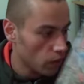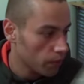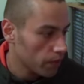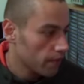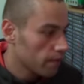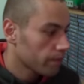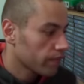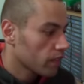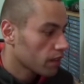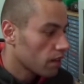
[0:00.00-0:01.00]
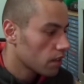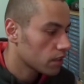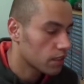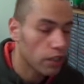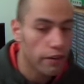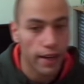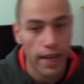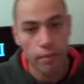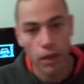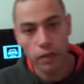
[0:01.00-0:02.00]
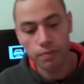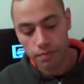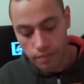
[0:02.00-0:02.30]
up. Still a great game though.